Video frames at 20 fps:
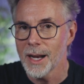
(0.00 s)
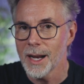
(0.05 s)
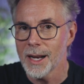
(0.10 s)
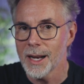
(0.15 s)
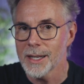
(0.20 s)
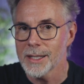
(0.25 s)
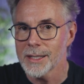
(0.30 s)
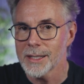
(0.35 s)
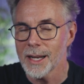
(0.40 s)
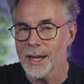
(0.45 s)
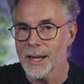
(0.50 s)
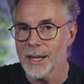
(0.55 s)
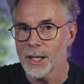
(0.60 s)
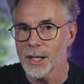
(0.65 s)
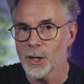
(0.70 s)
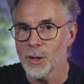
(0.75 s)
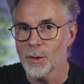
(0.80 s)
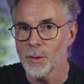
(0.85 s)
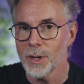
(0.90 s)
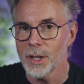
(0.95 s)
as I
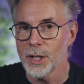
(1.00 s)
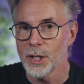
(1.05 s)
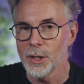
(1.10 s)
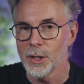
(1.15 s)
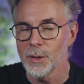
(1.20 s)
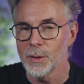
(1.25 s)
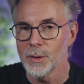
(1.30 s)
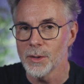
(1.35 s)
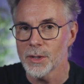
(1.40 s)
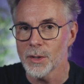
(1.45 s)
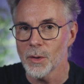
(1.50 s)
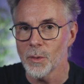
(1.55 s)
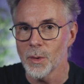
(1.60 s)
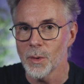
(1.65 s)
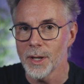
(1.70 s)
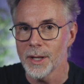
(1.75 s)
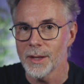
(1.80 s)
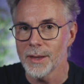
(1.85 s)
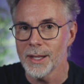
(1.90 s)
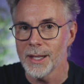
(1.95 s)
currently use
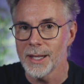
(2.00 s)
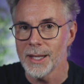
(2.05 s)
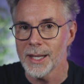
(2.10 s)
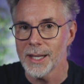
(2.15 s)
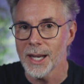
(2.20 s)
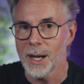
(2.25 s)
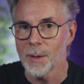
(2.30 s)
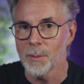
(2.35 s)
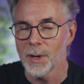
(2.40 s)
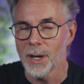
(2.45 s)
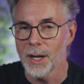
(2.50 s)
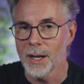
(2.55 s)
with Ecamm